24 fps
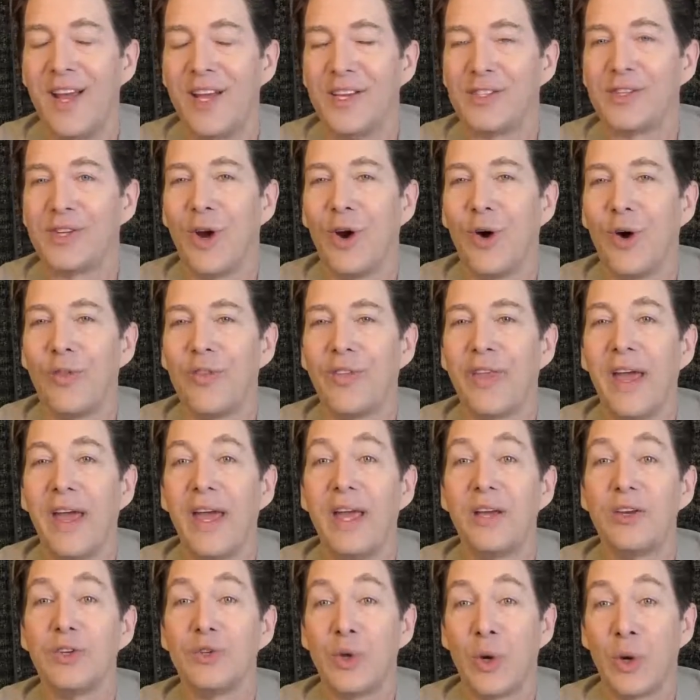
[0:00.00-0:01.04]
So
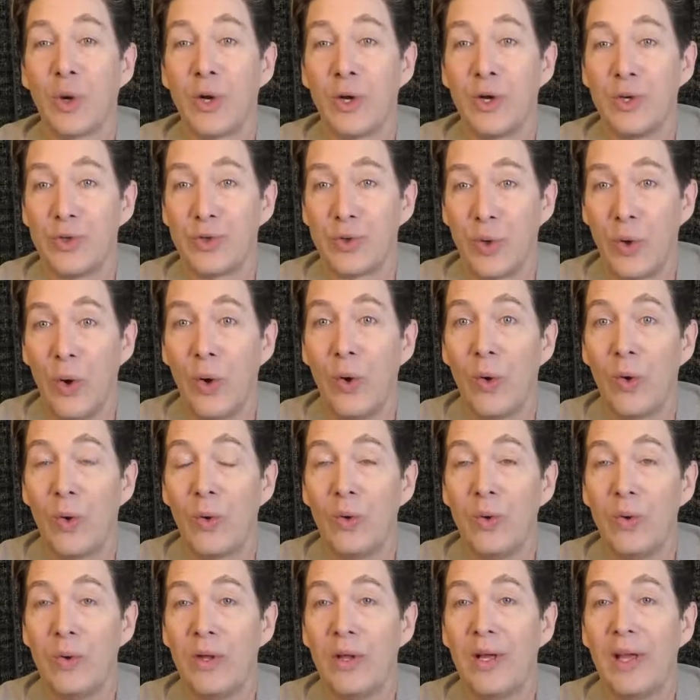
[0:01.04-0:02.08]
they took
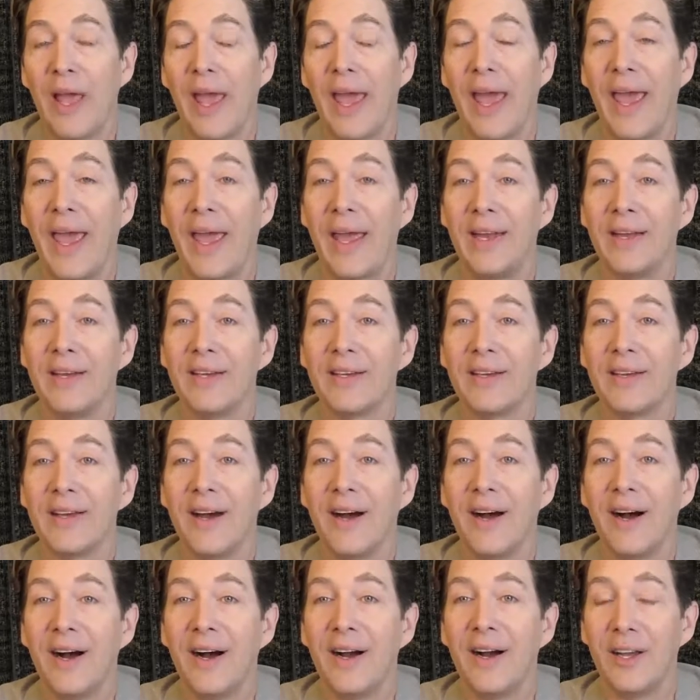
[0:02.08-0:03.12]
control and
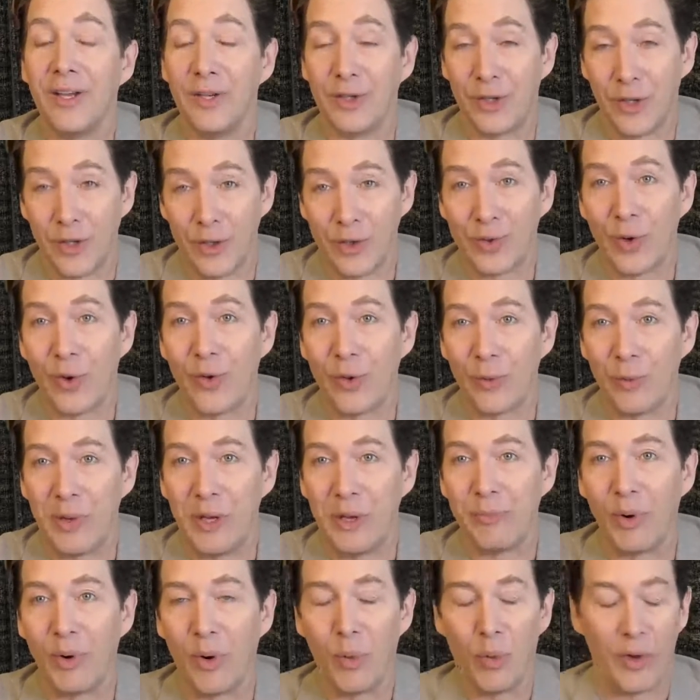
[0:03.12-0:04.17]
control the
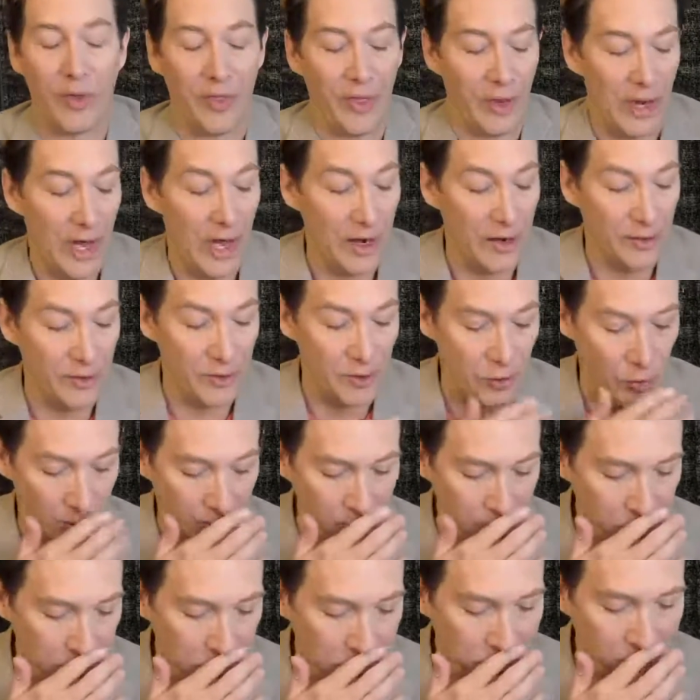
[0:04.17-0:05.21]
people with a lot of the
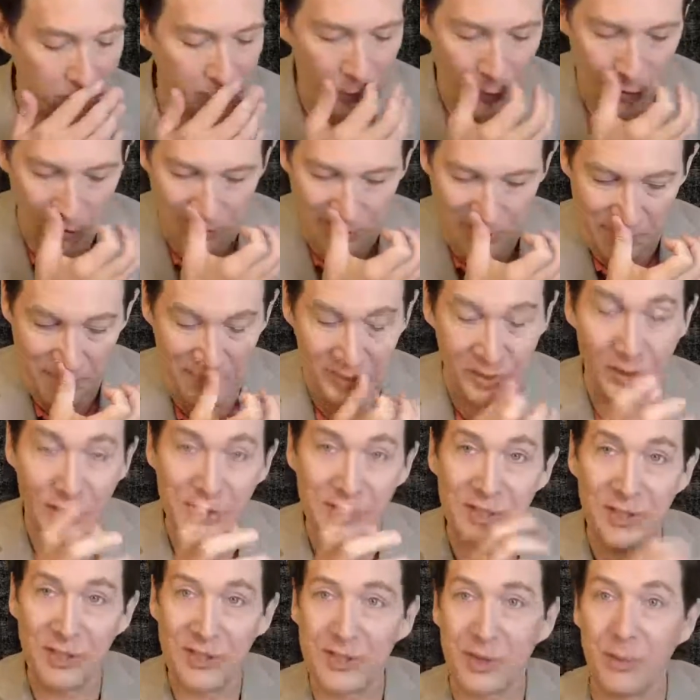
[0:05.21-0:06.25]
scriptures, unfortunately. But there's
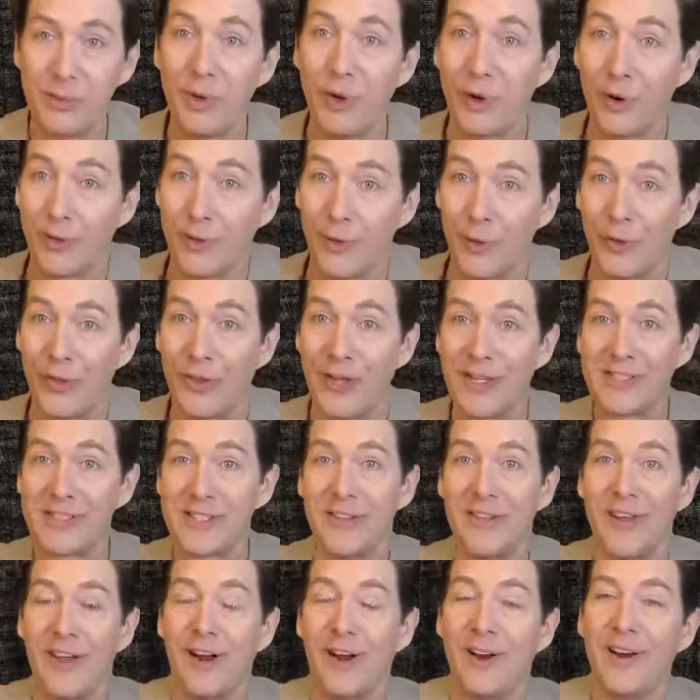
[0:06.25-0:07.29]
still some beautiful things in
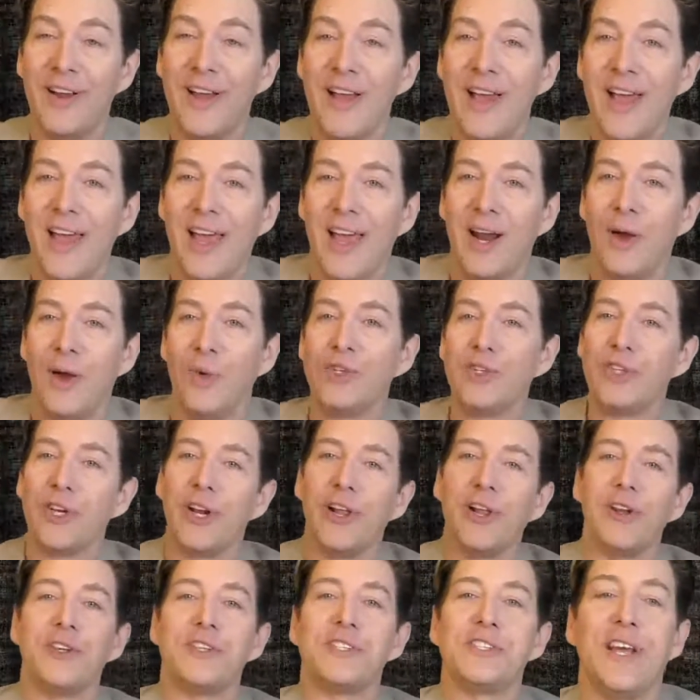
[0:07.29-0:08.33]
there. And I want you to
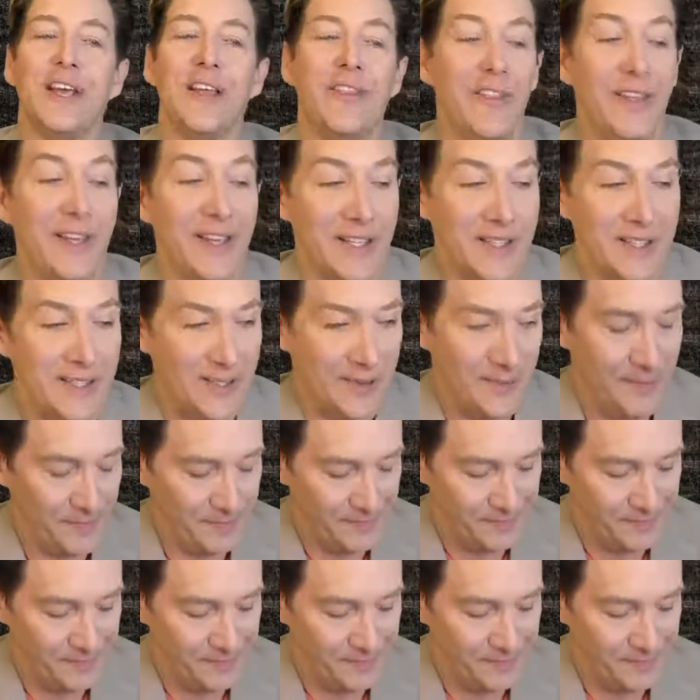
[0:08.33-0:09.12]
understand this.